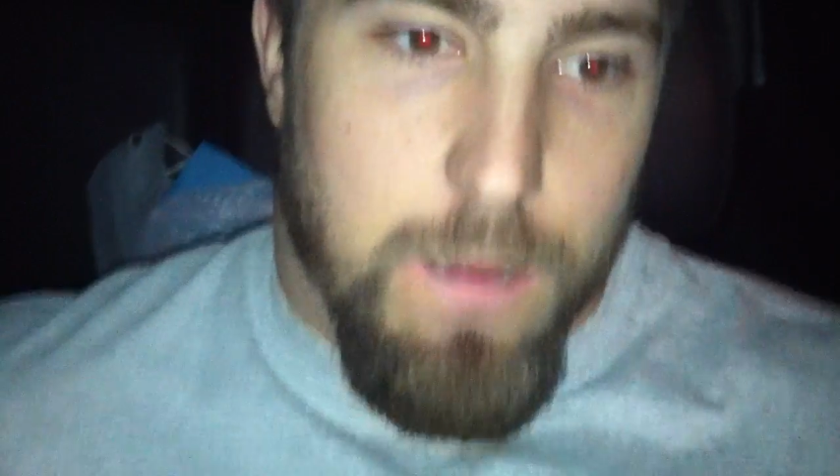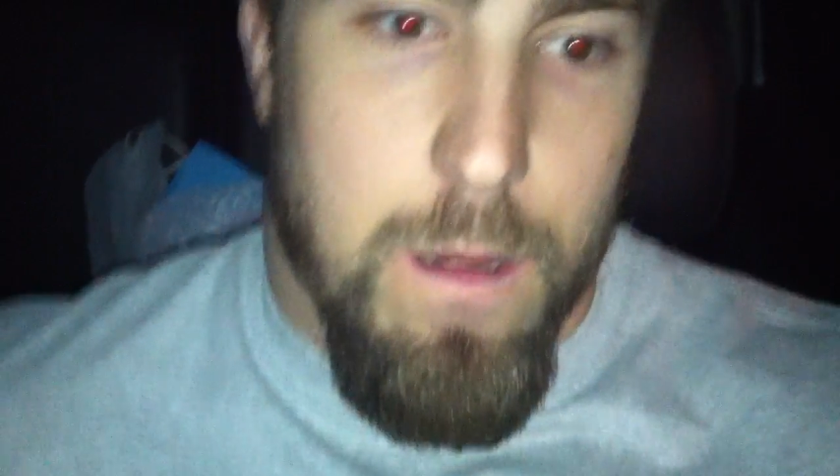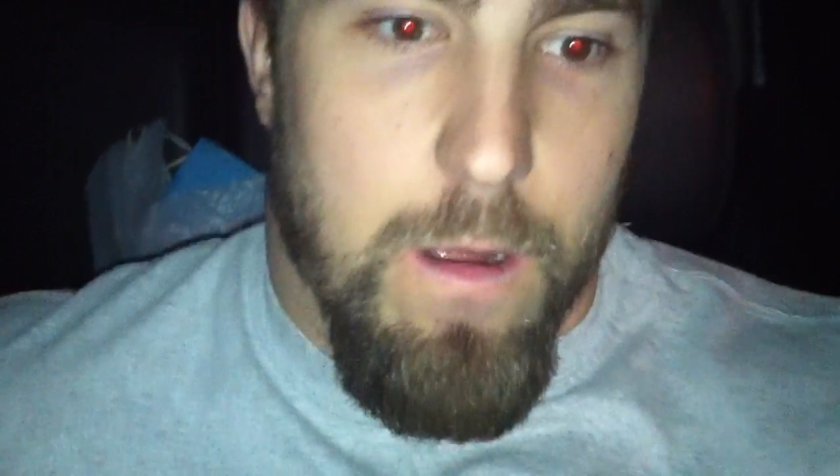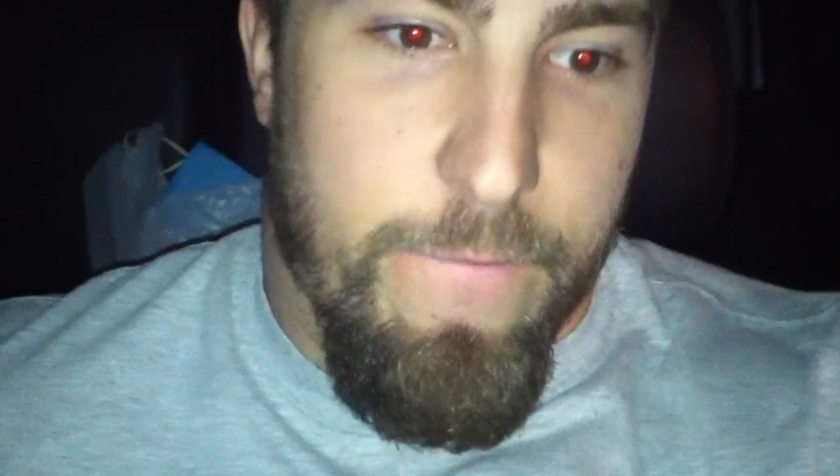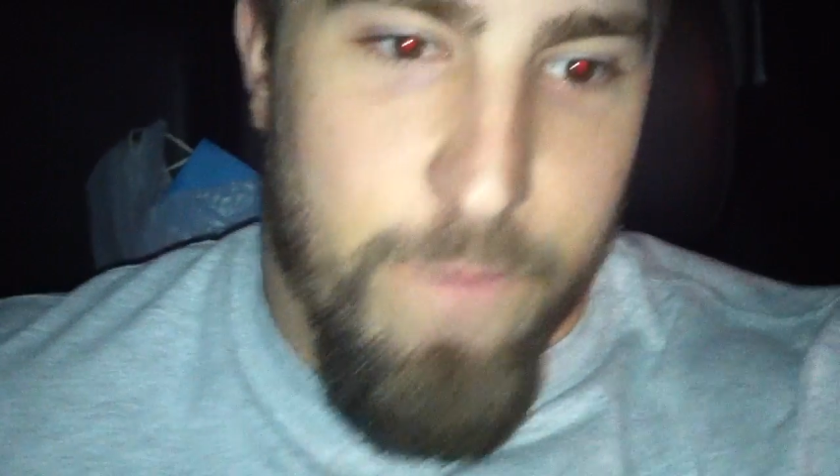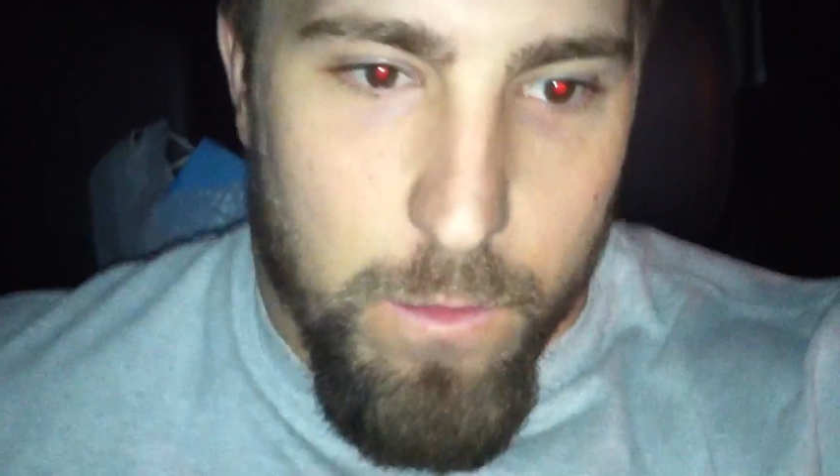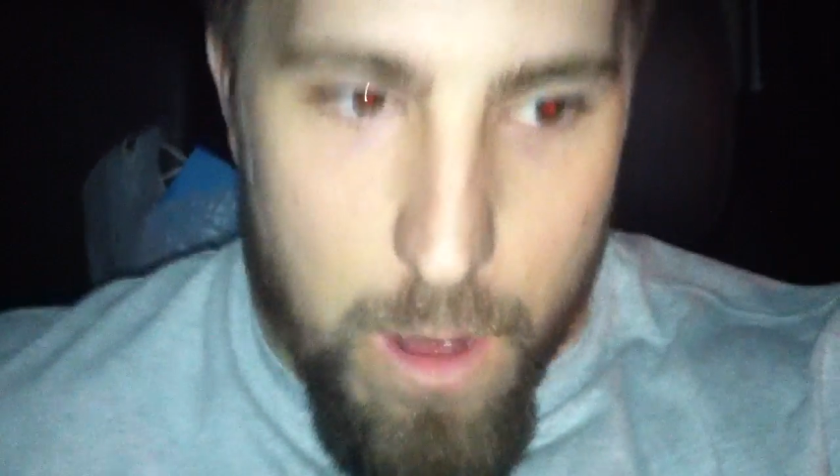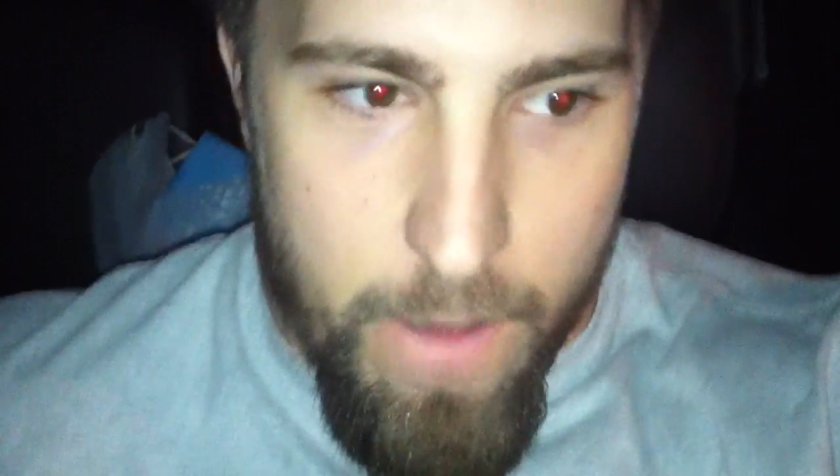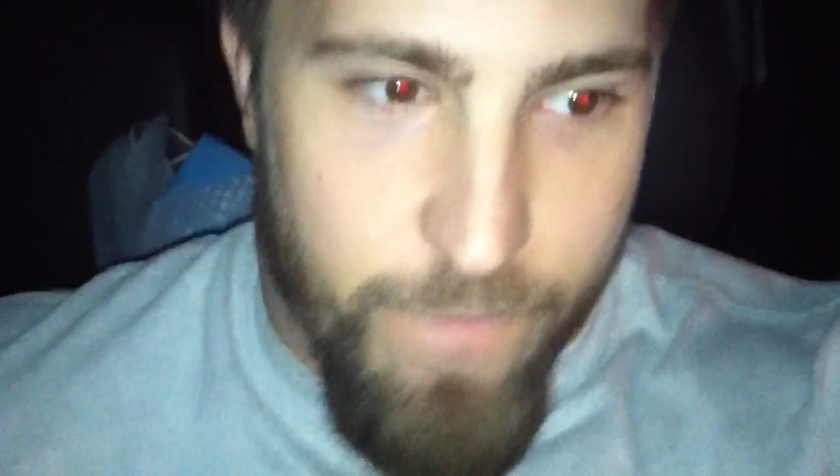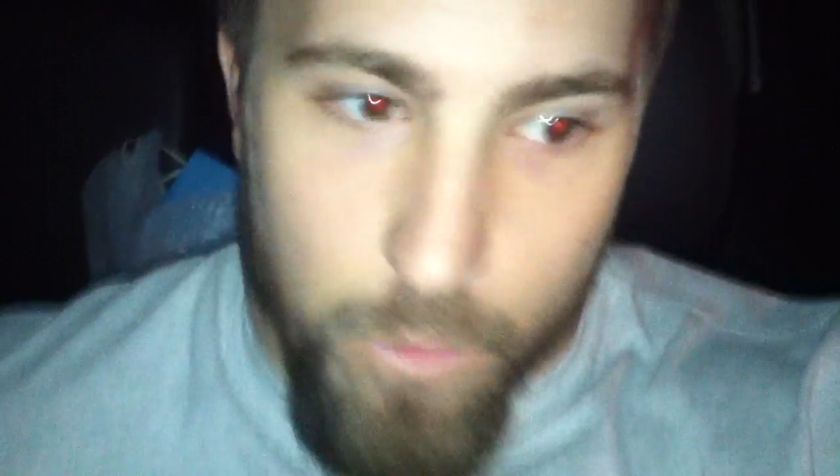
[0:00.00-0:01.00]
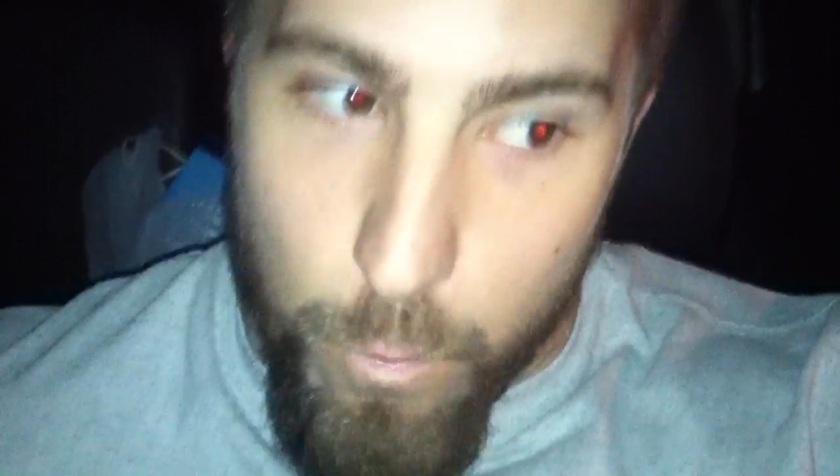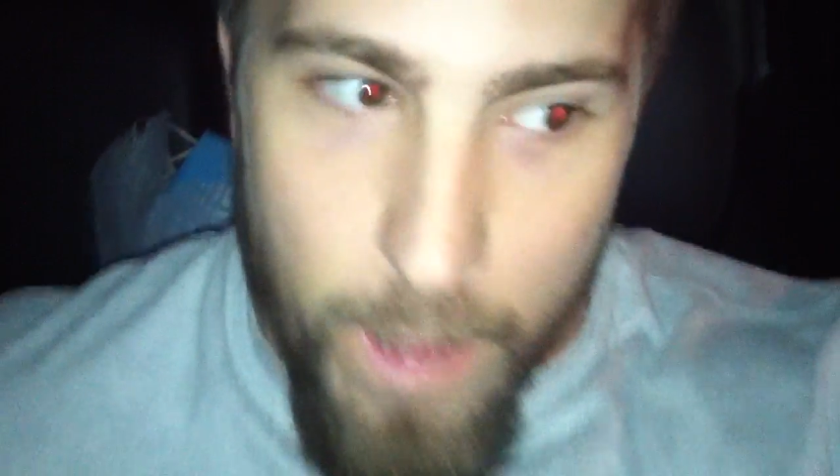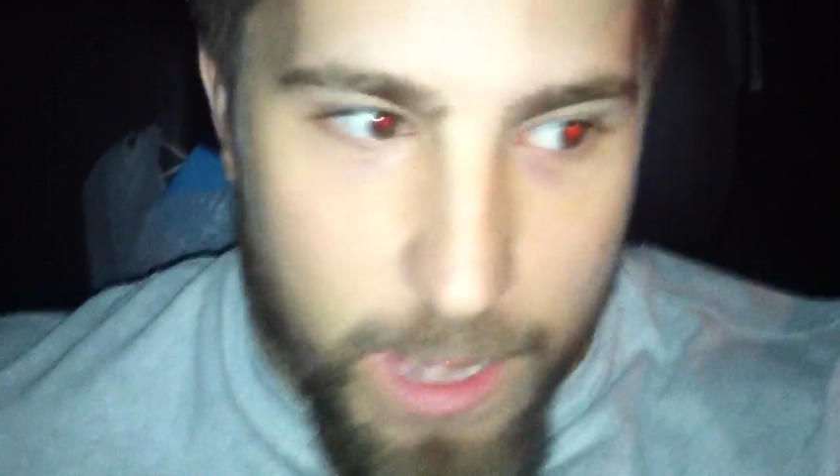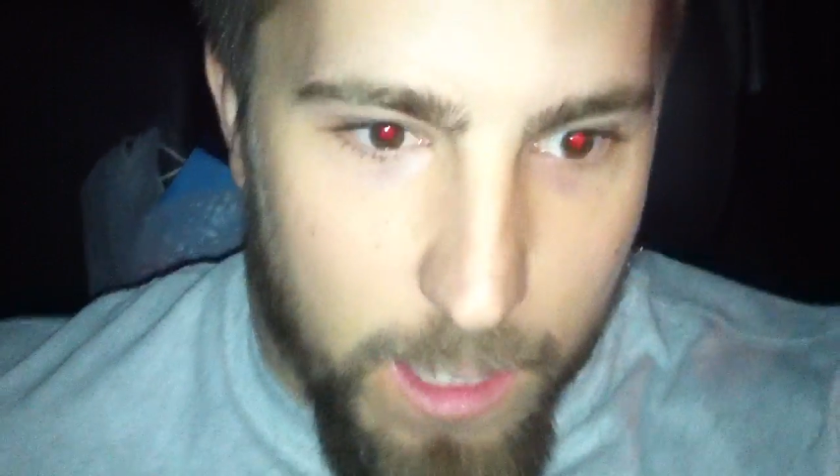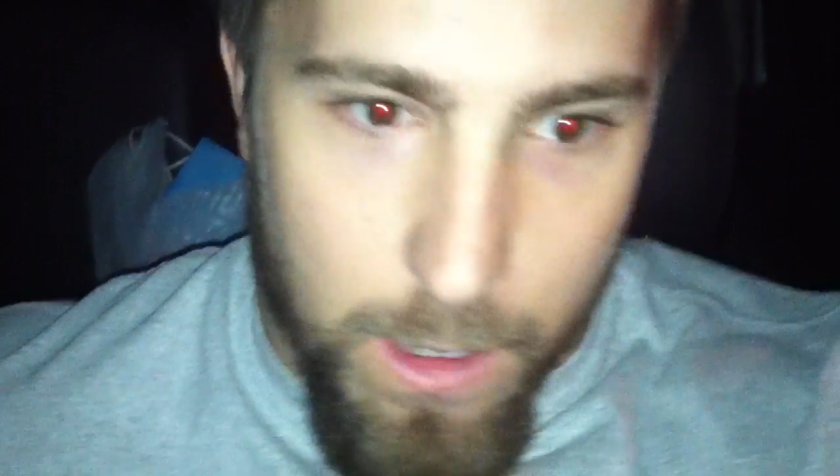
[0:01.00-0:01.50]
I feel
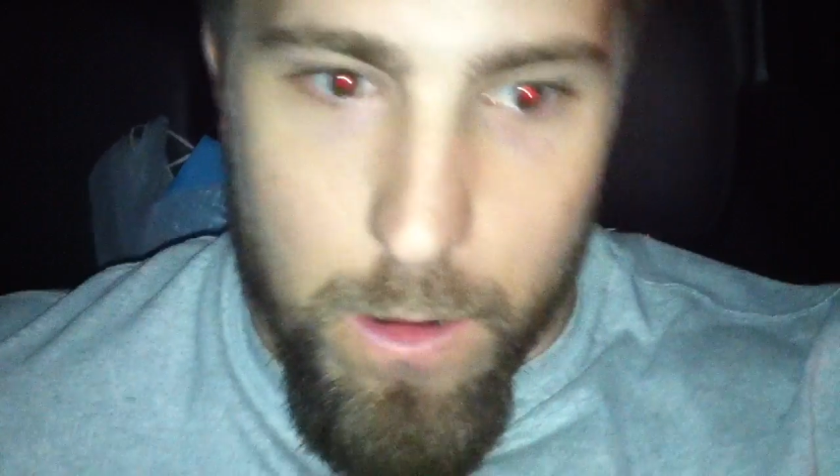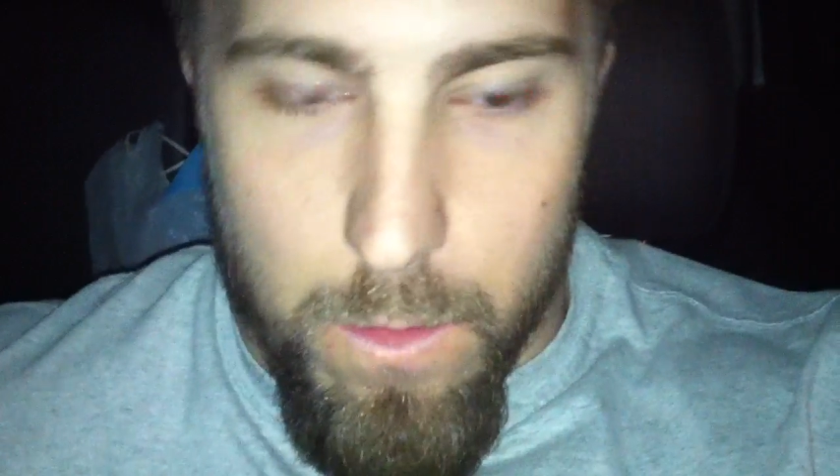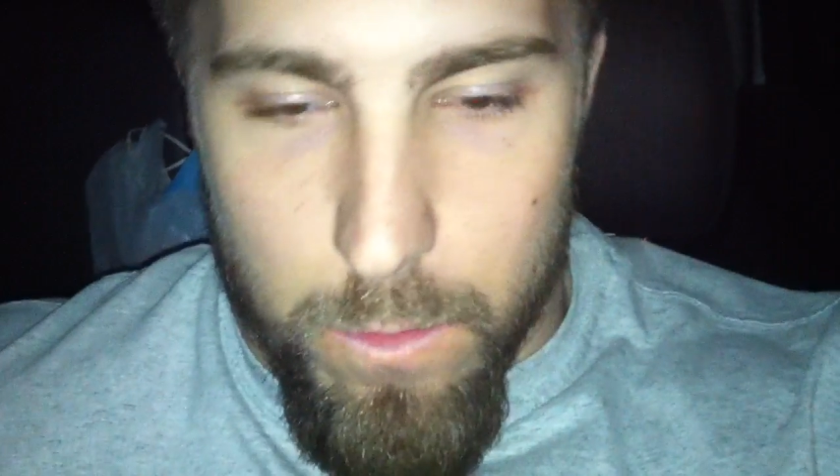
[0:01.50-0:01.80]
ready to go.